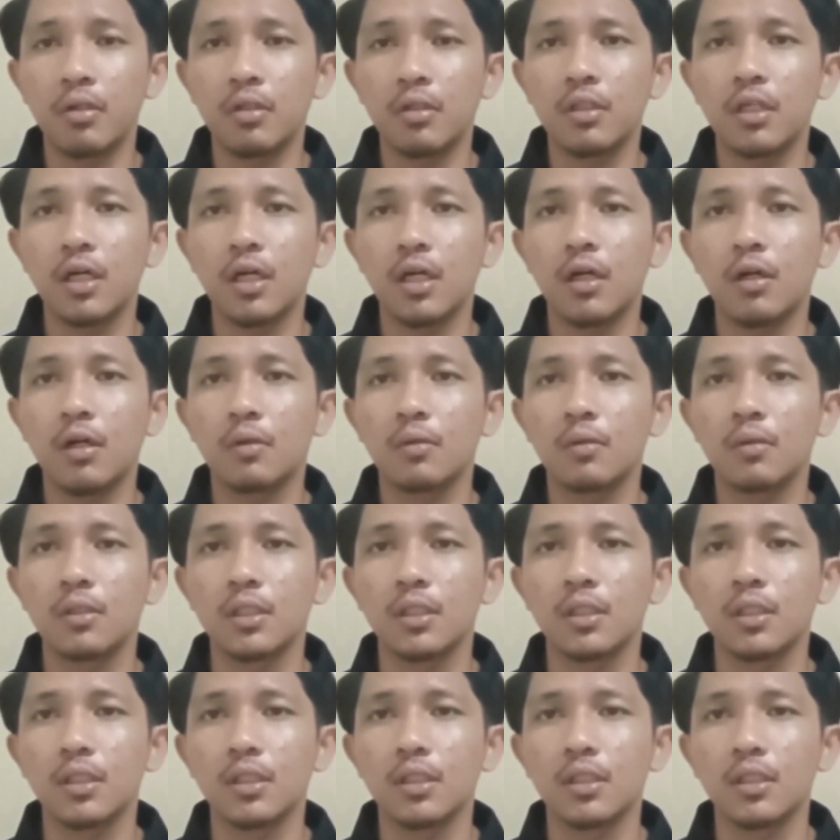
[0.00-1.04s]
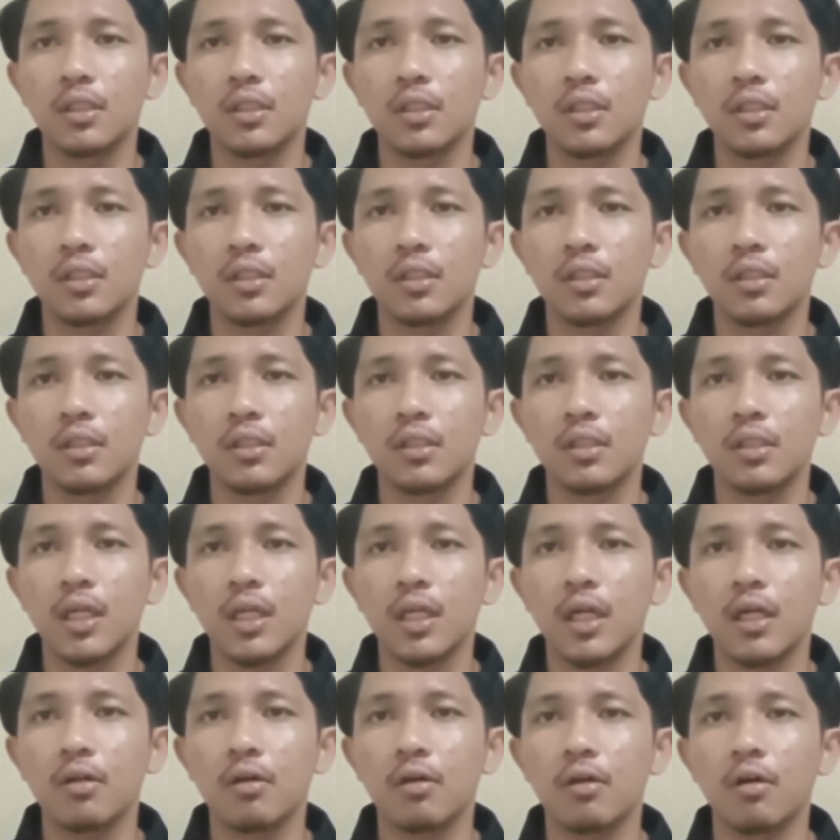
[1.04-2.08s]
out the
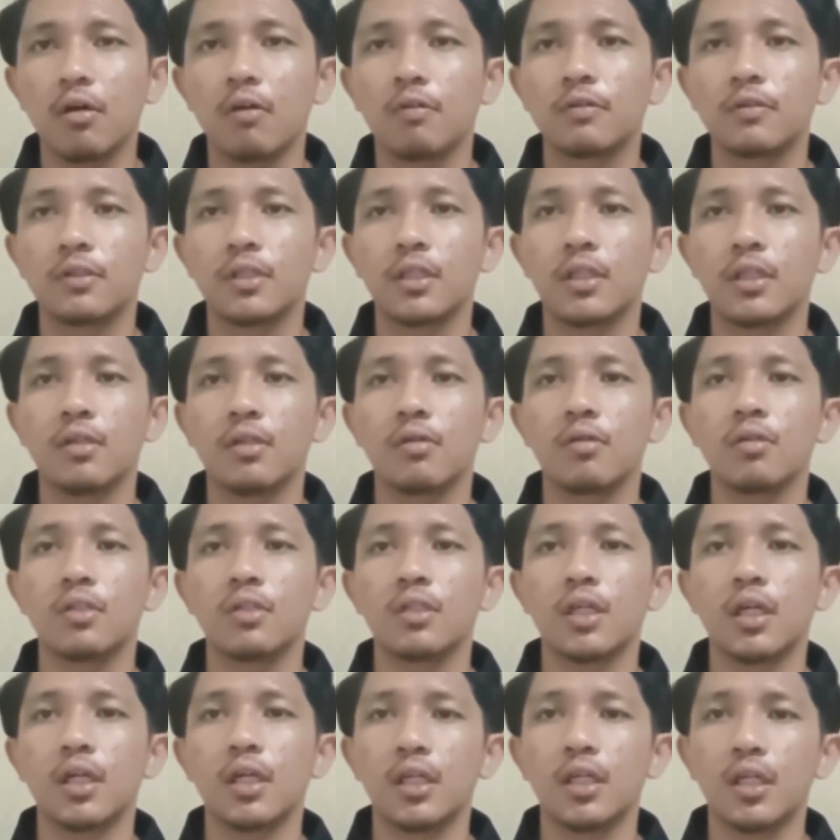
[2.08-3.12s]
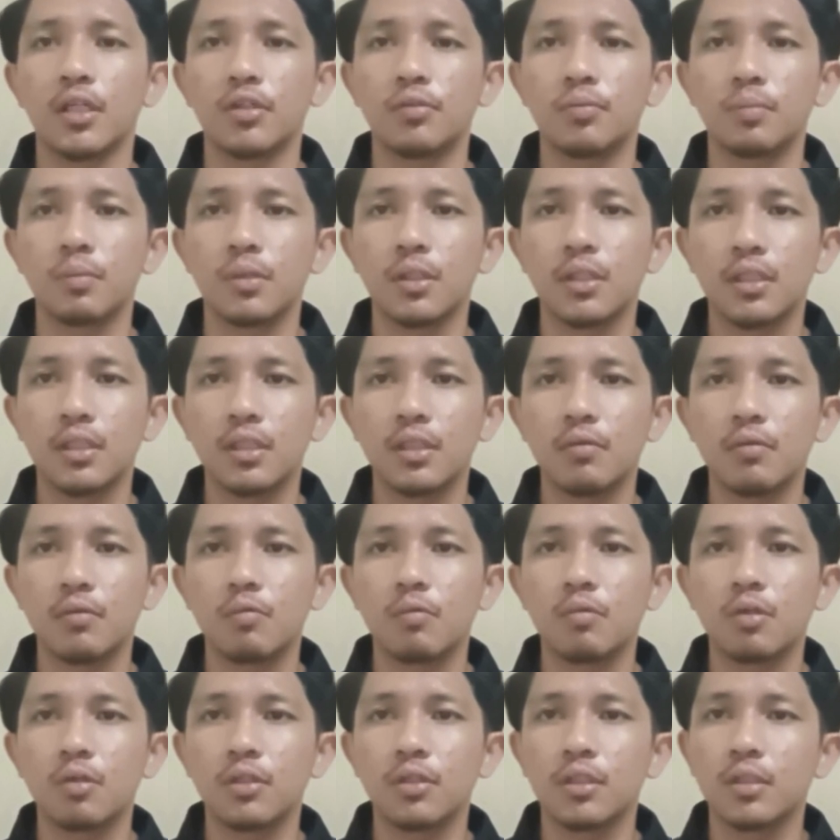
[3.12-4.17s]
lack of stakeholder engagement
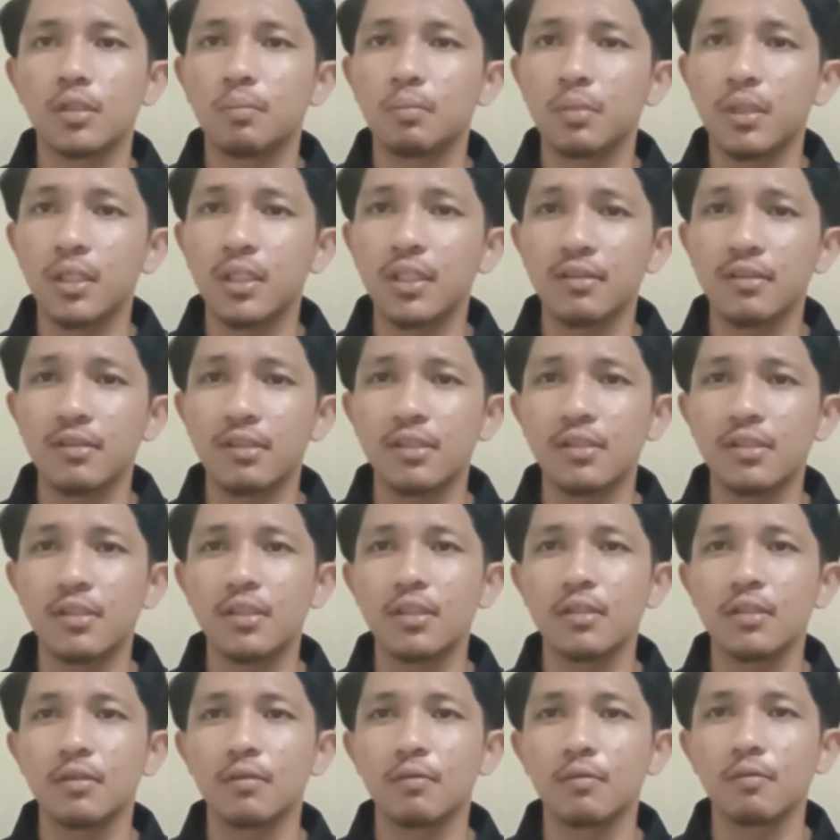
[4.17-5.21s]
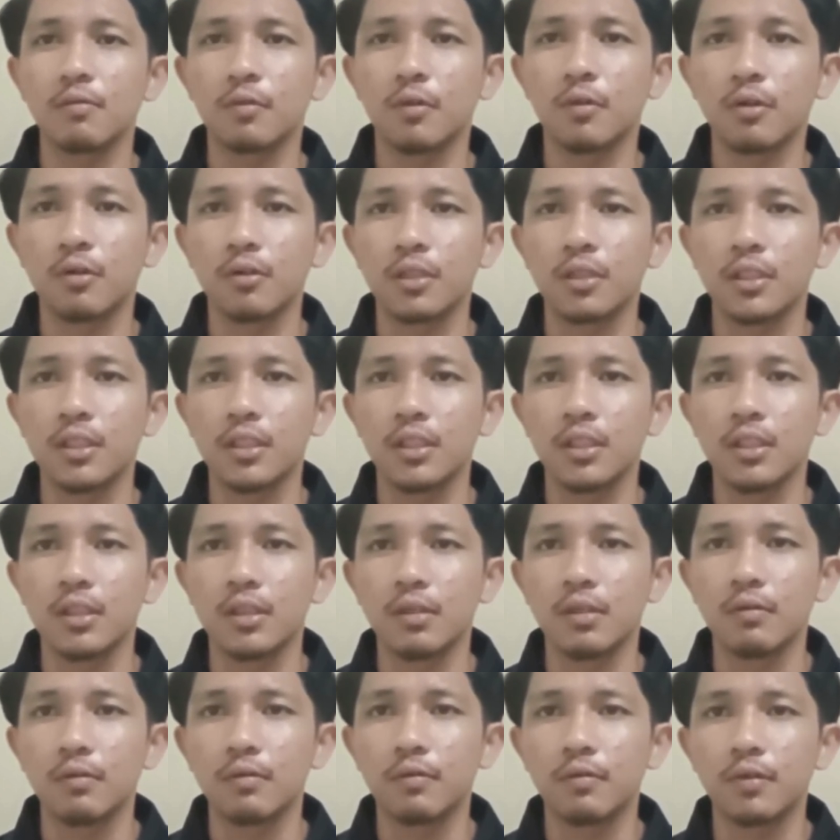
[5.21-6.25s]
was a big reason for
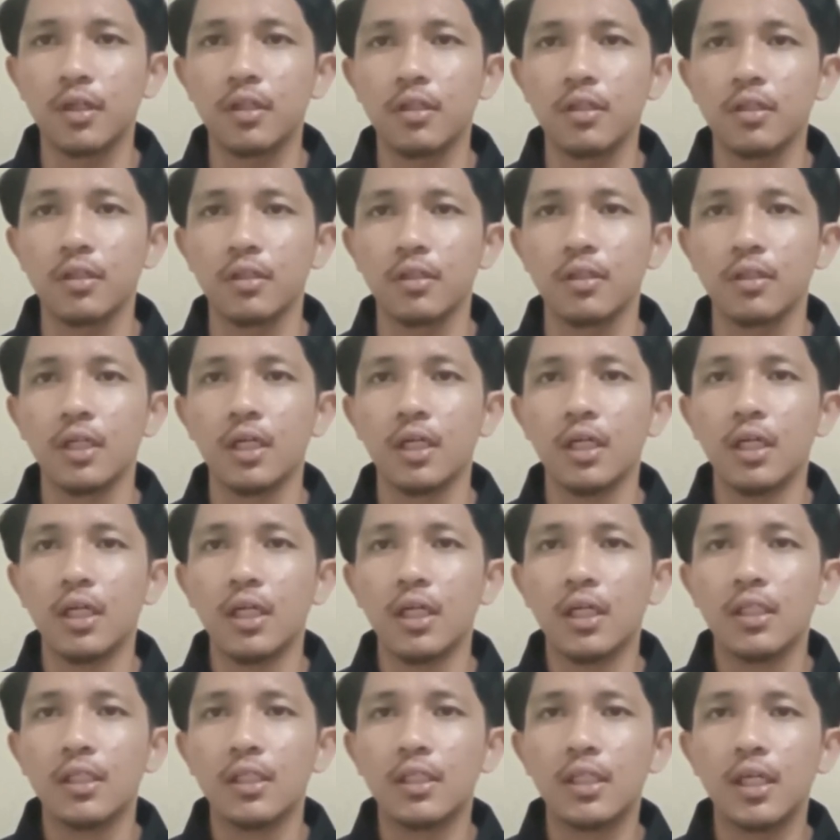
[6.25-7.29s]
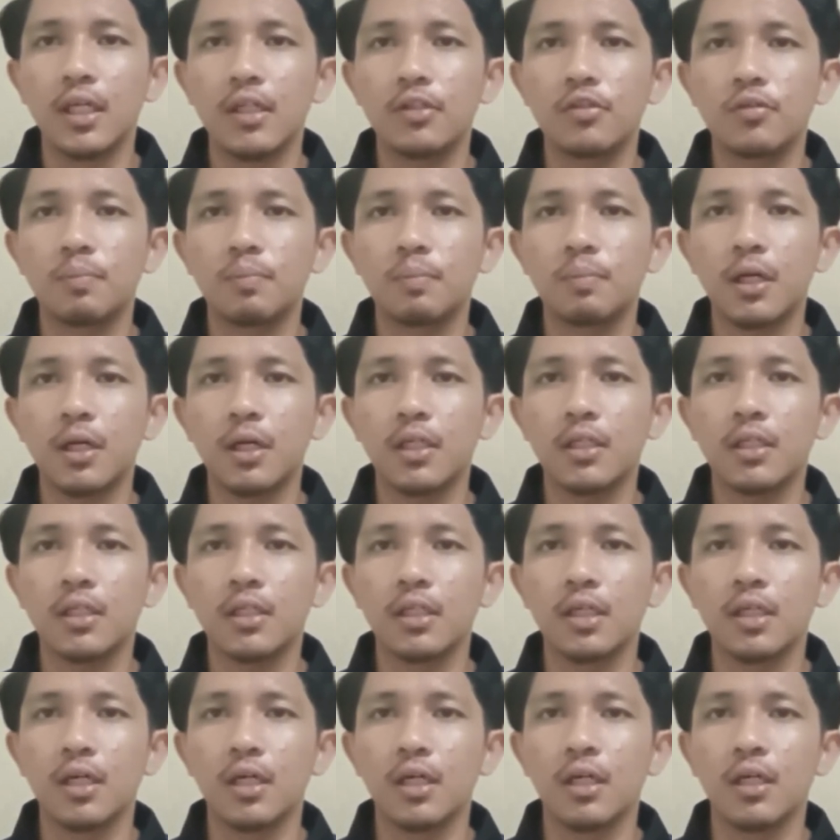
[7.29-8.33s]
the failure. That
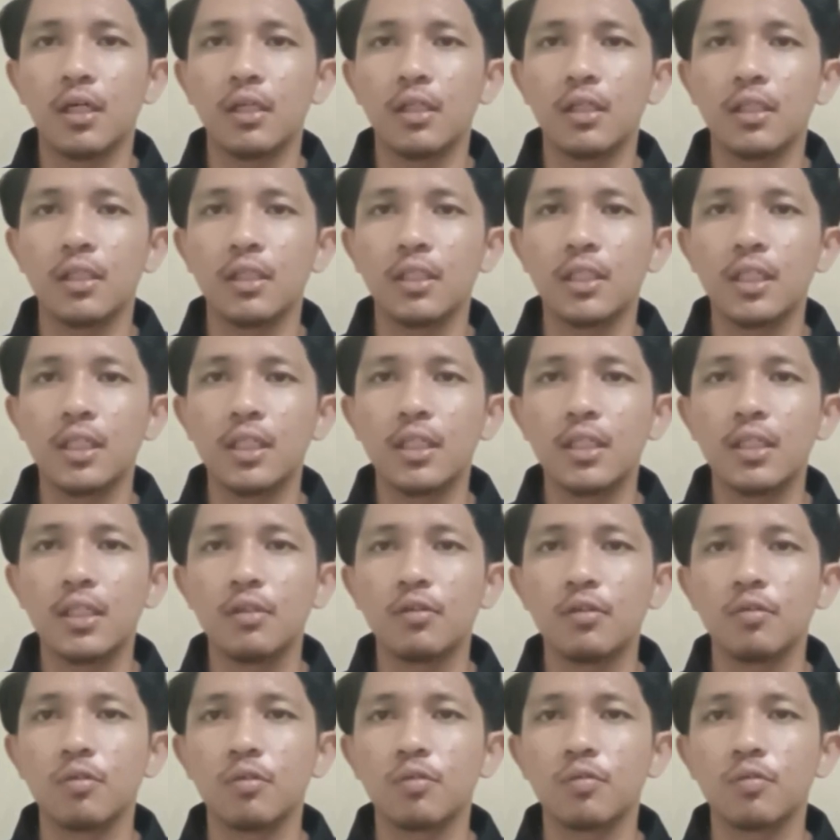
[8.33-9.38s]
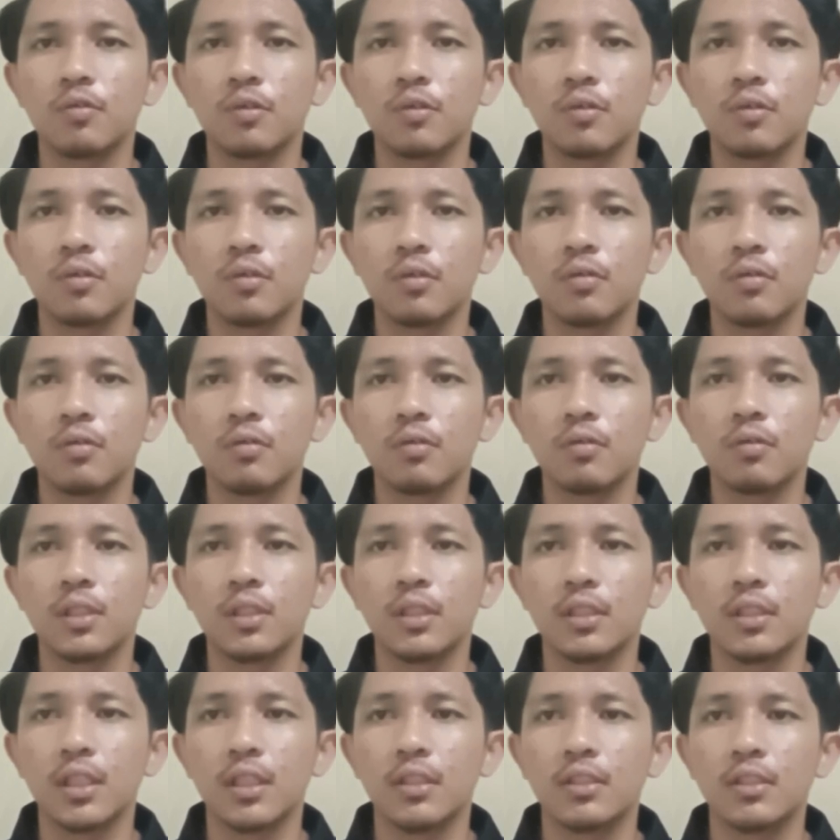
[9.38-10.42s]
sparked a really useful
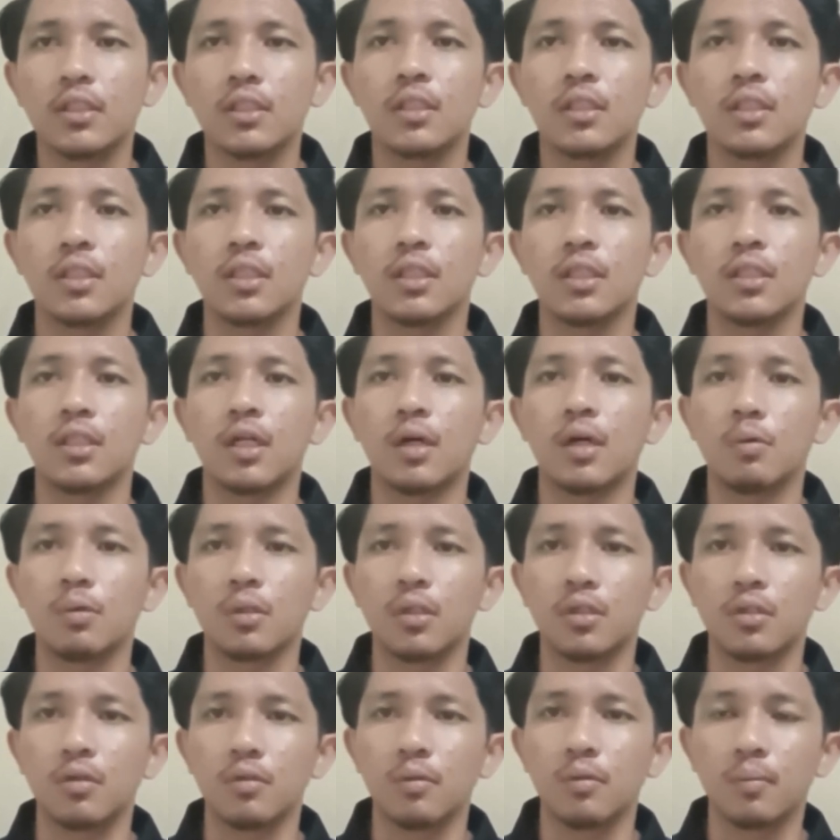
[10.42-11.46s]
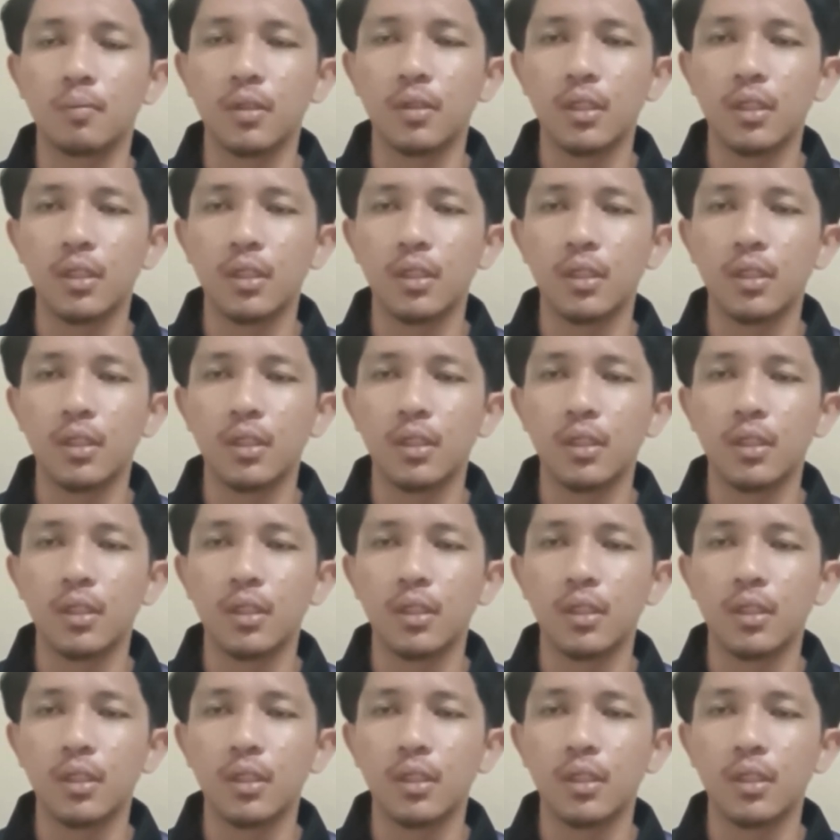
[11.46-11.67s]
discussion in our group.